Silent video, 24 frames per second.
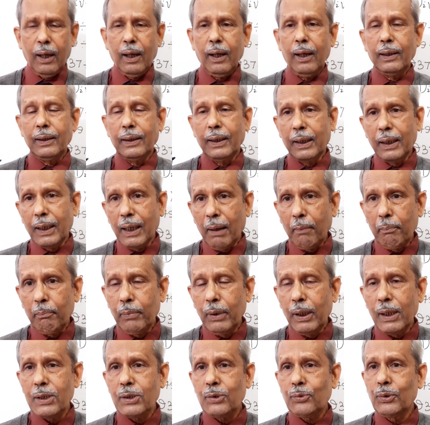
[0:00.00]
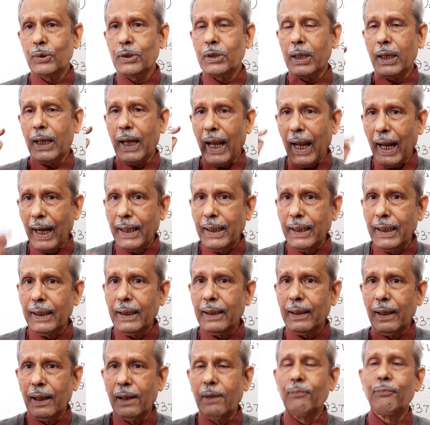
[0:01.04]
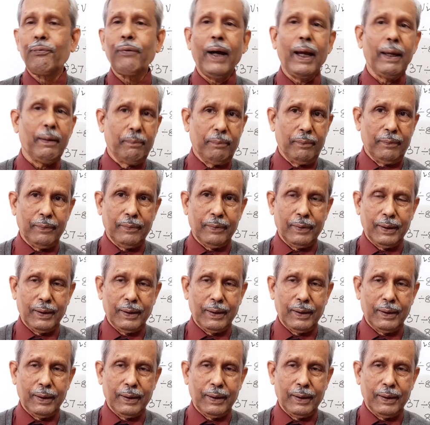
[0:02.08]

the numbers which are ending in 5.